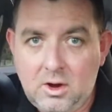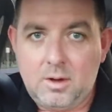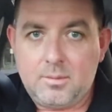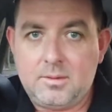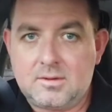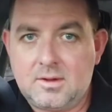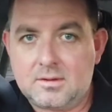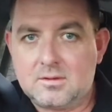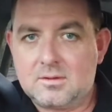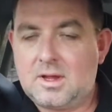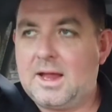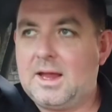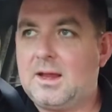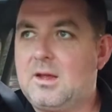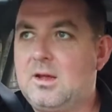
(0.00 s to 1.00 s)
I hope this doesn't
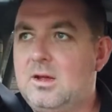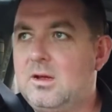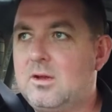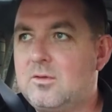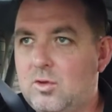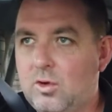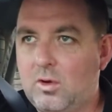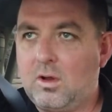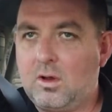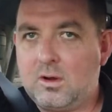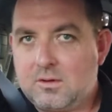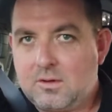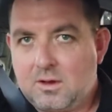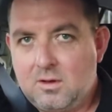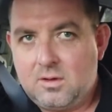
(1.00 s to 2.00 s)
take too long
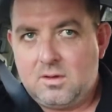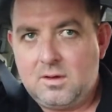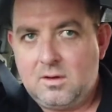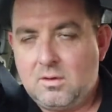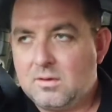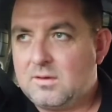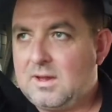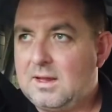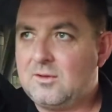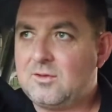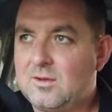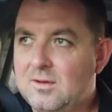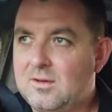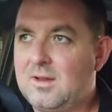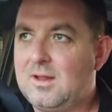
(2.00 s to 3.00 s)
because I know that your
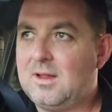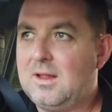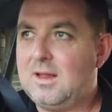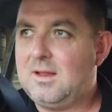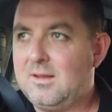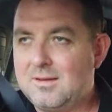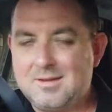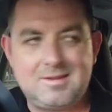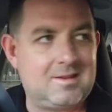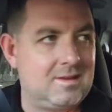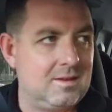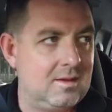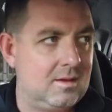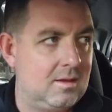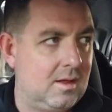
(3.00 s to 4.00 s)
attention
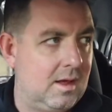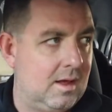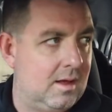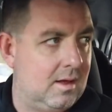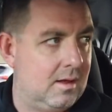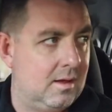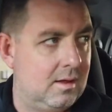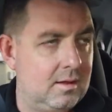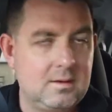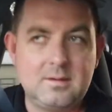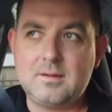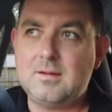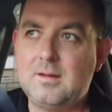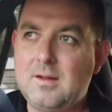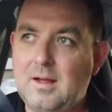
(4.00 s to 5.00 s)
is uh,
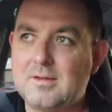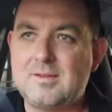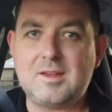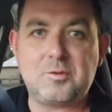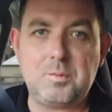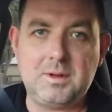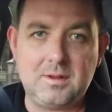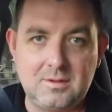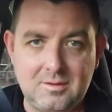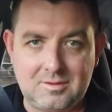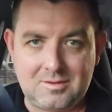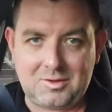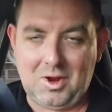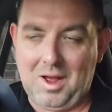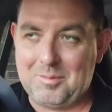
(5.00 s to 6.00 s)
a six minute
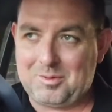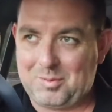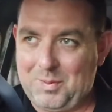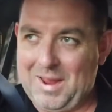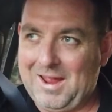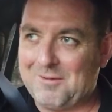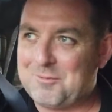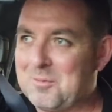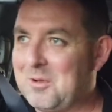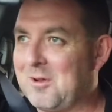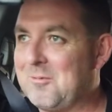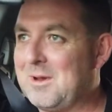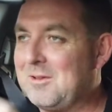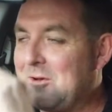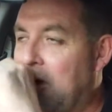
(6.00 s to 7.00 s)
time span from what
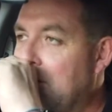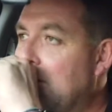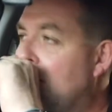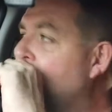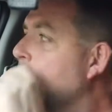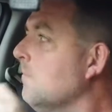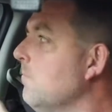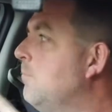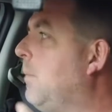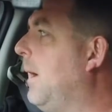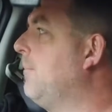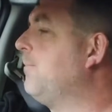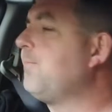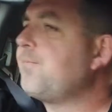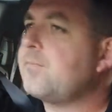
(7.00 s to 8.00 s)
I've been told,
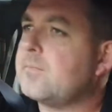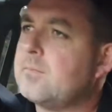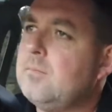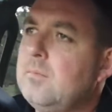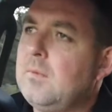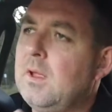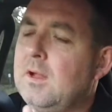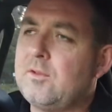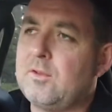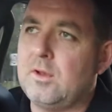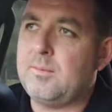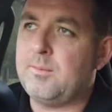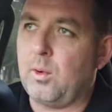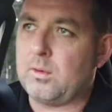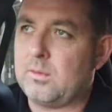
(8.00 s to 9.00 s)
but it's an
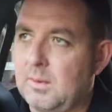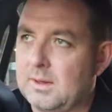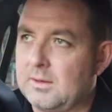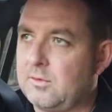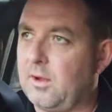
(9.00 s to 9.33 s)
important one.